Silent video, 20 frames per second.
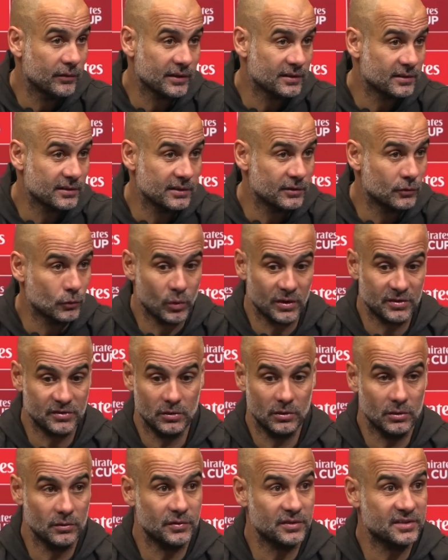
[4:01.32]
us. It's a
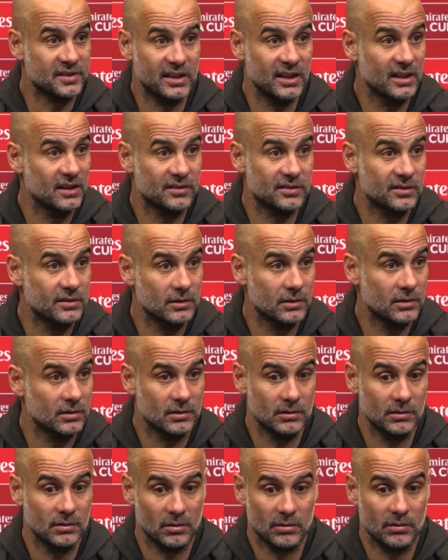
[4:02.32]
question of skills,
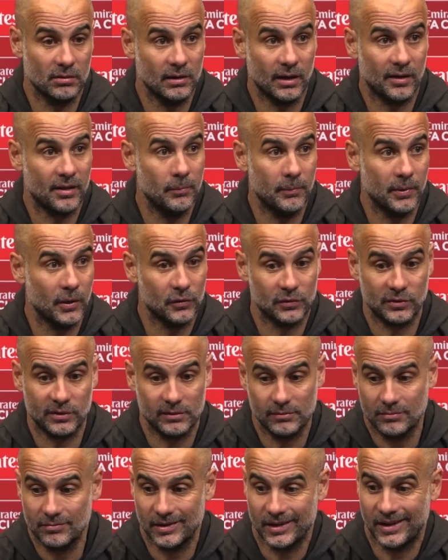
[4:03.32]
not nothing because
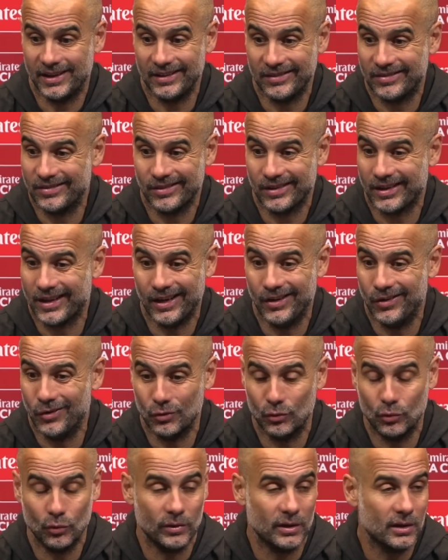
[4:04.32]
he
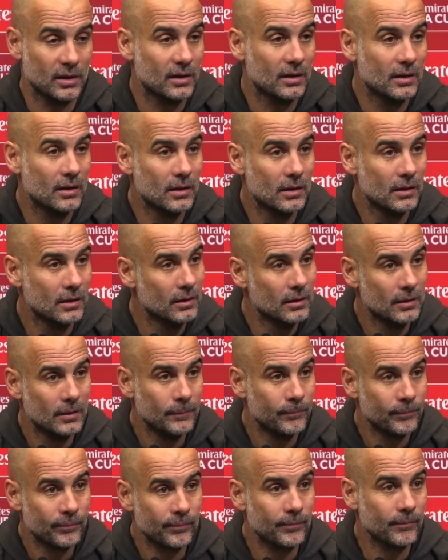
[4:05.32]
cannot do it.
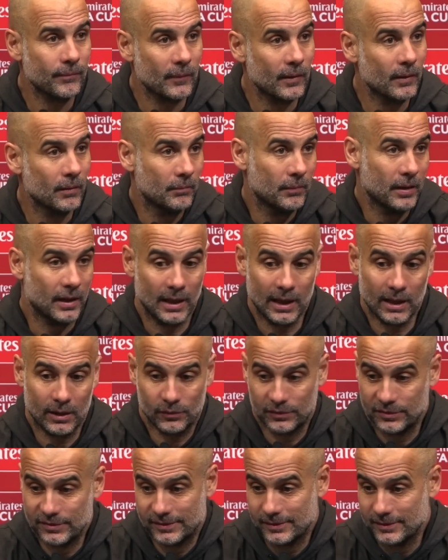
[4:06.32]

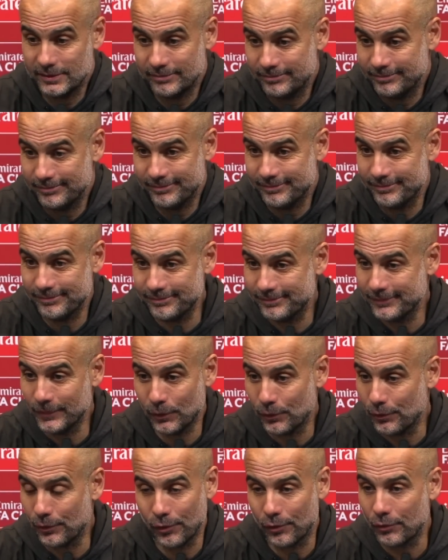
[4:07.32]
Bernardo's
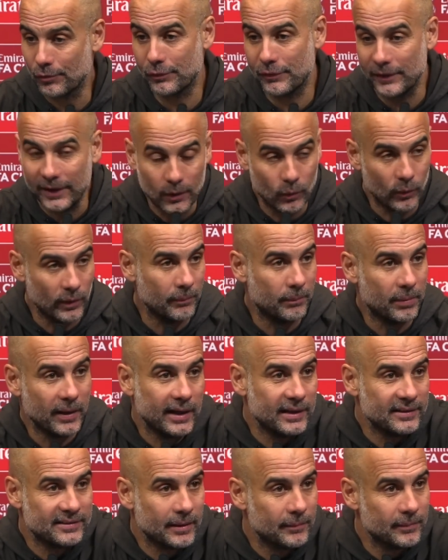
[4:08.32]
or feel when
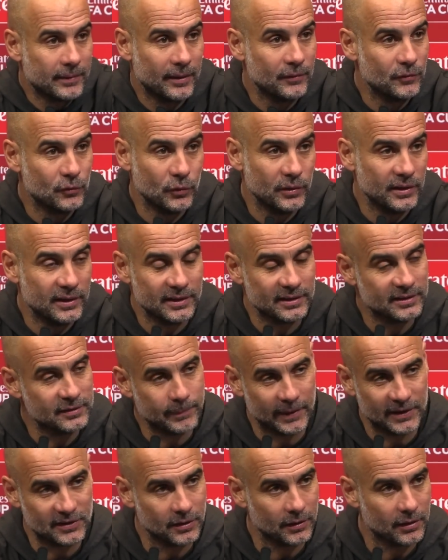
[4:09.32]
play. Sometimes you need the
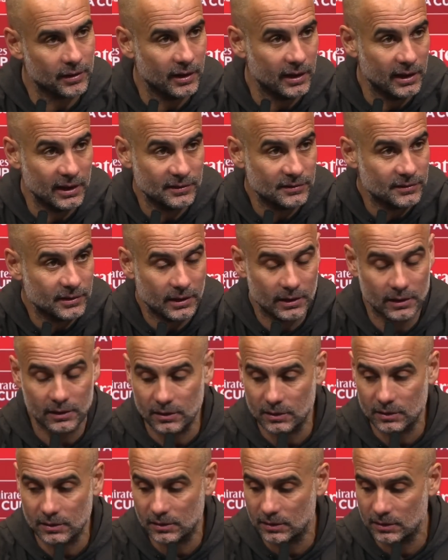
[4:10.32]
special things,
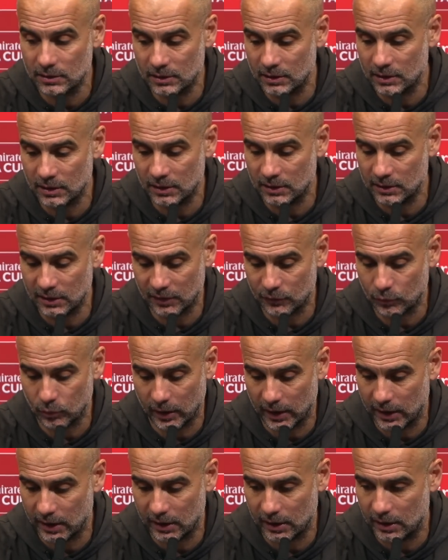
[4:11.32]
and that's
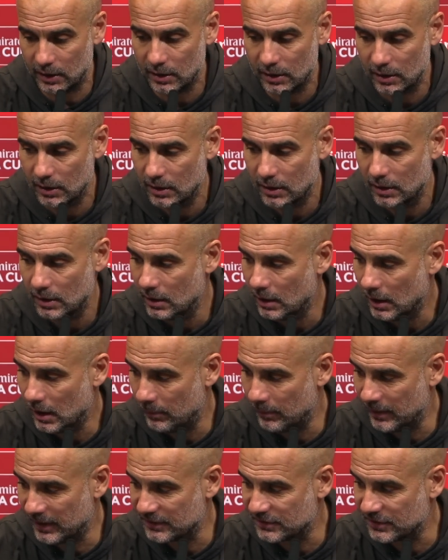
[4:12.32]
why I
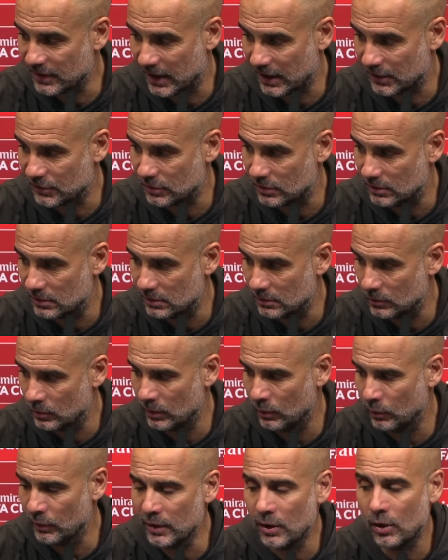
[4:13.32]
make a selection.
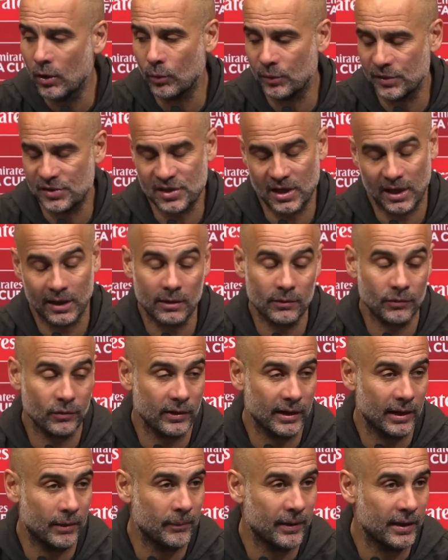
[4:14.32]
We know each other
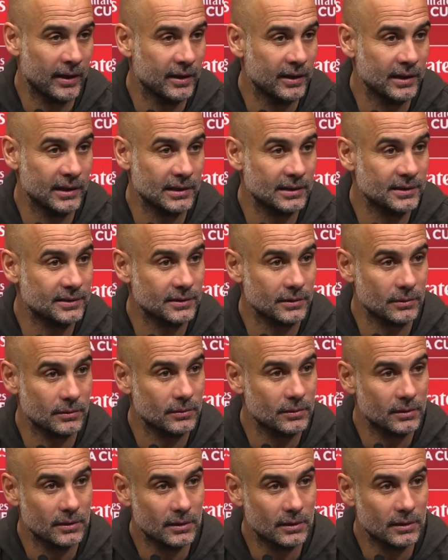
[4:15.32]
for many years, so